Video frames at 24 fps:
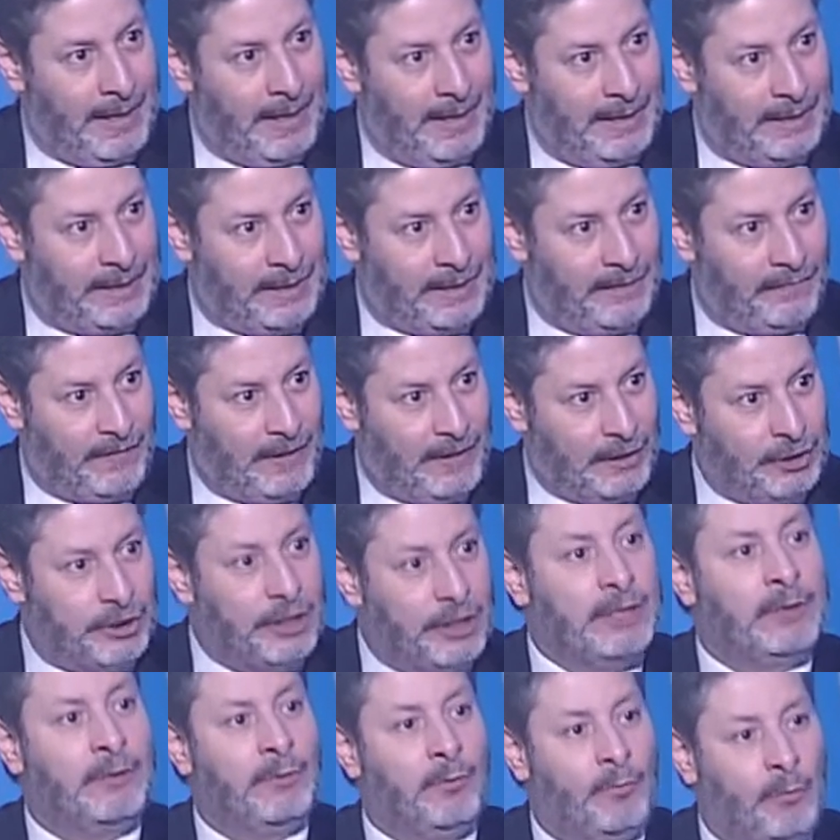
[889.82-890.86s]

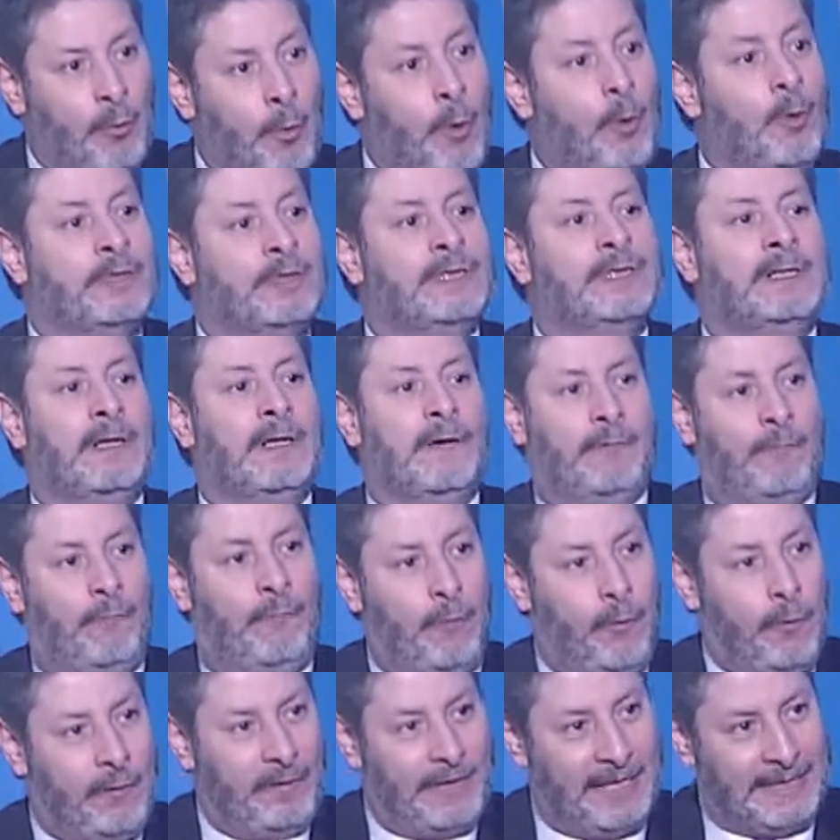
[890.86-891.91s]
intervention was
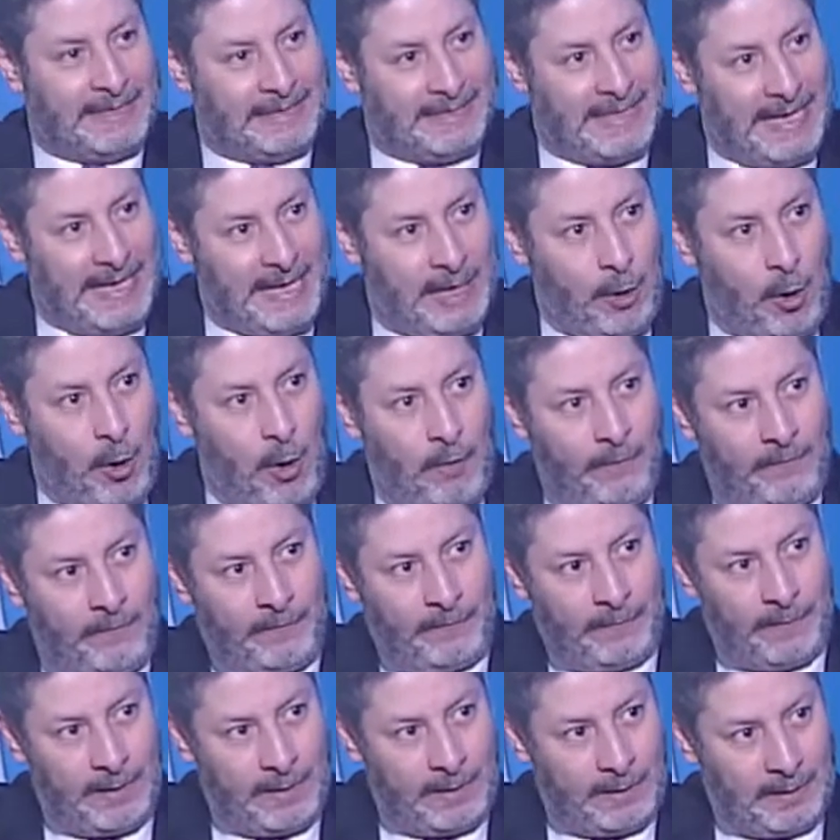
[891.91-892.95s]
for the sake of
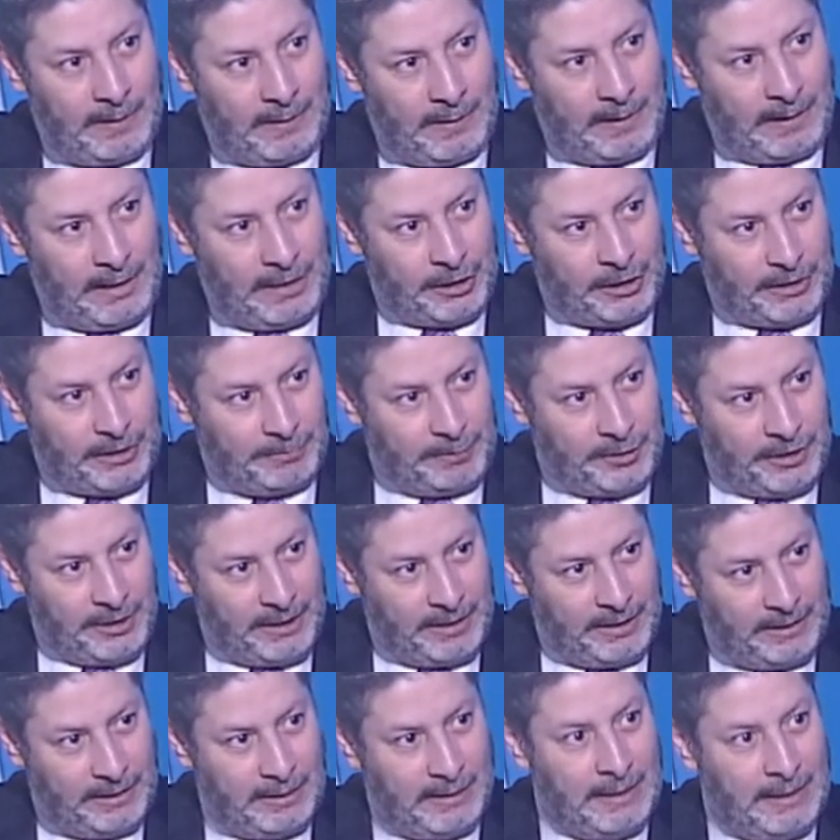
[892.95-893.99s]

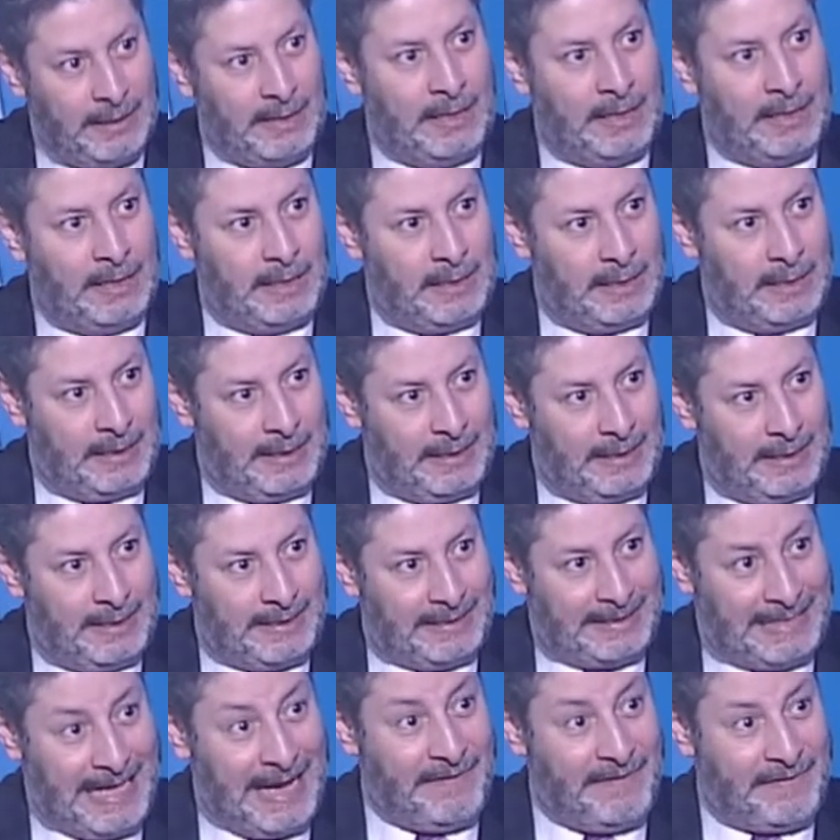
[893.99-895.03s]
Egyptian
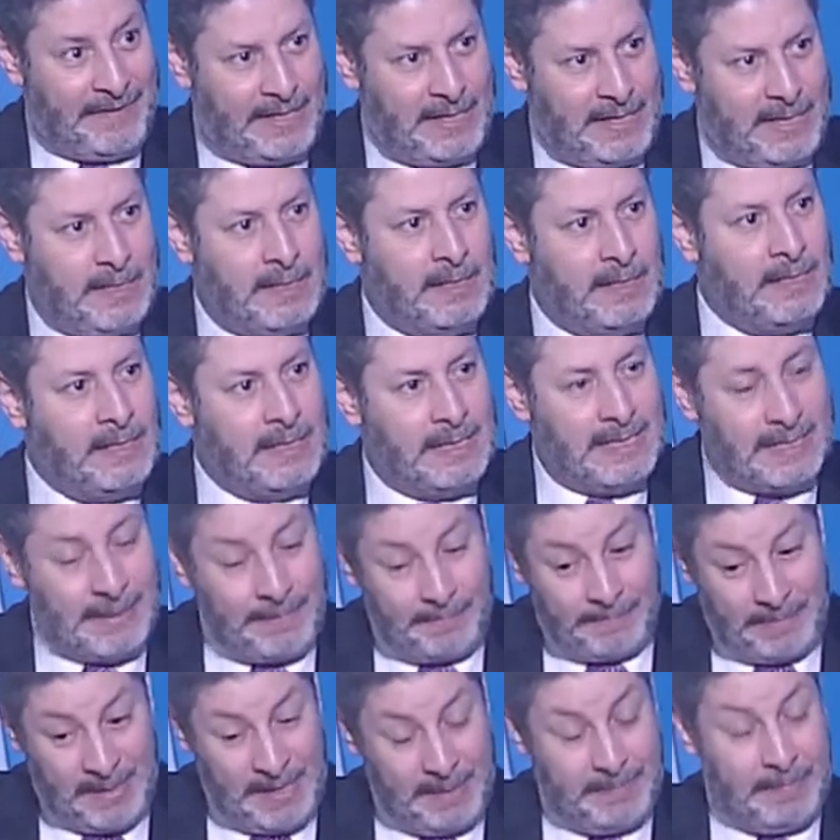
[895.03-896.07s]
safety,
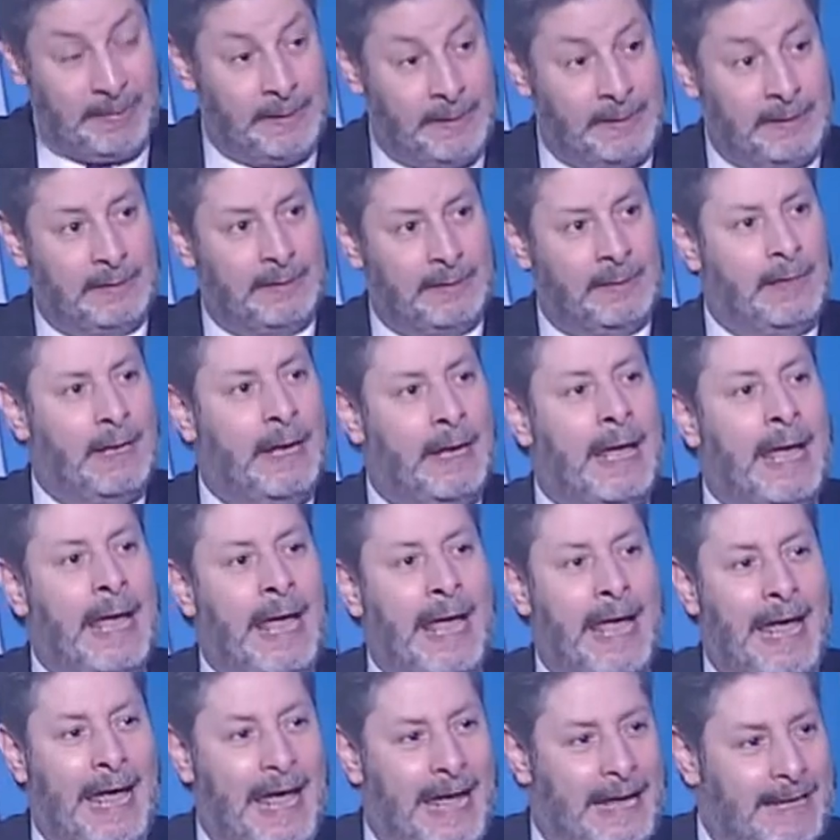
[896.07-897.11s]
people.
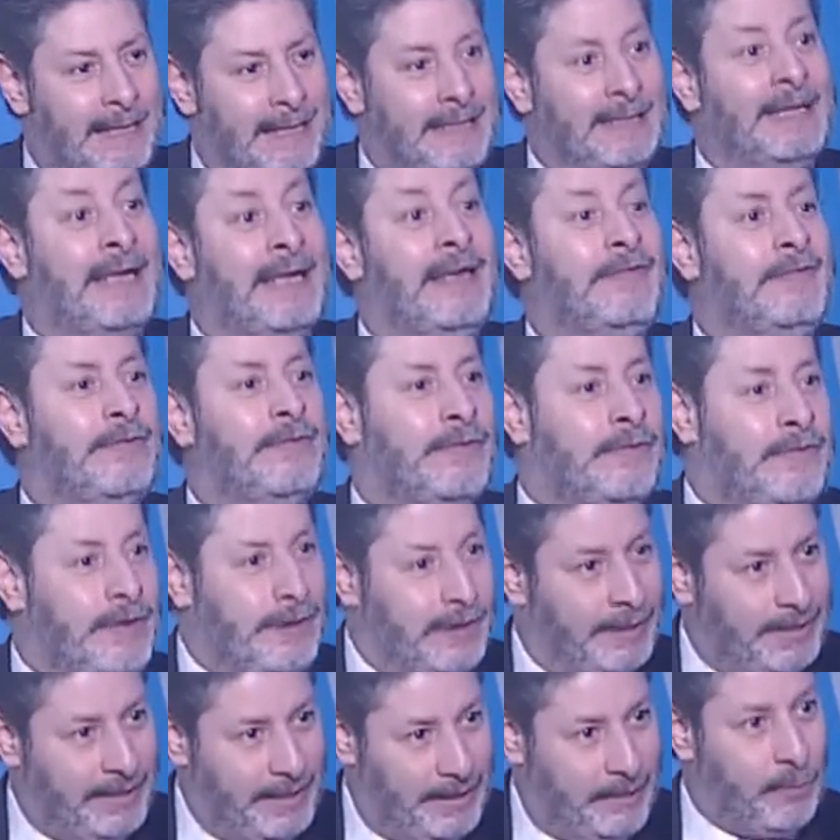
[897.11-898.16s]
And in the
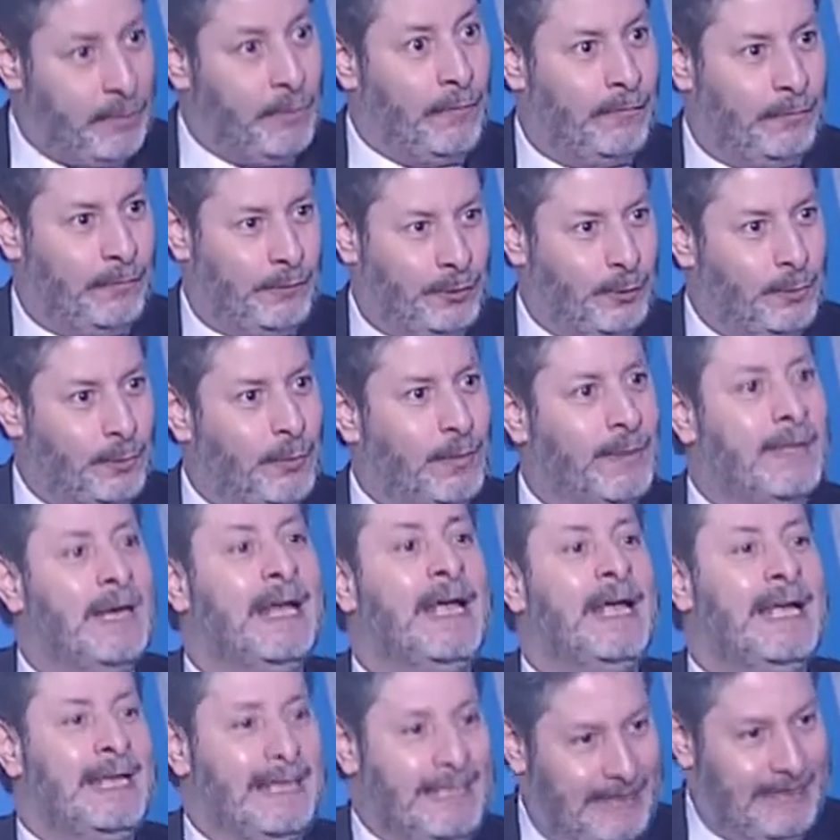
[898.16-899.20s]
30th of June,
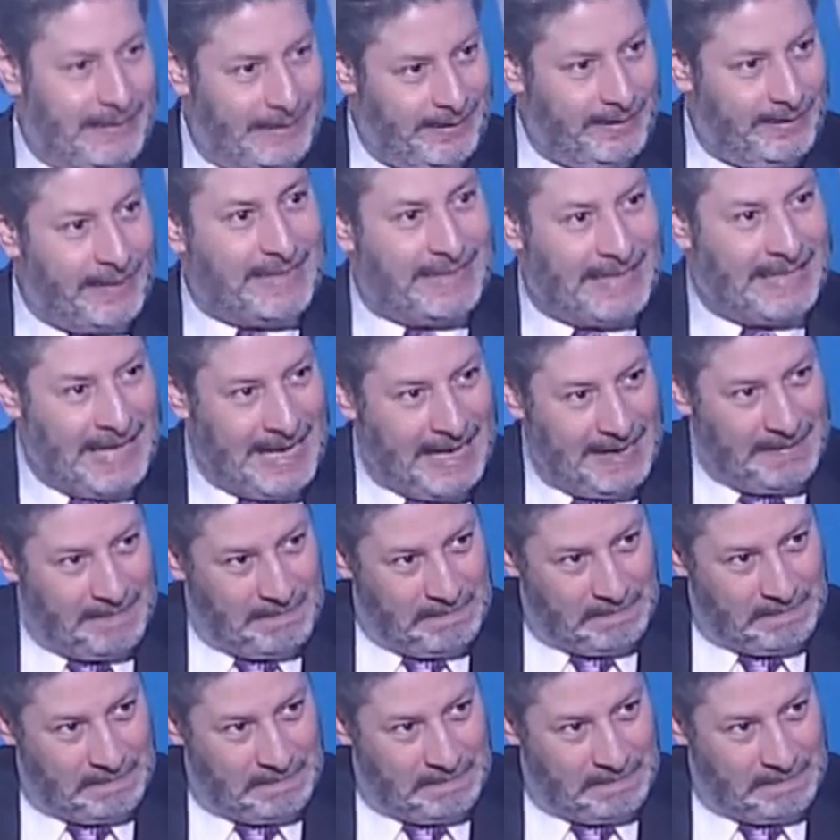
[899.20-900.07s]
the same...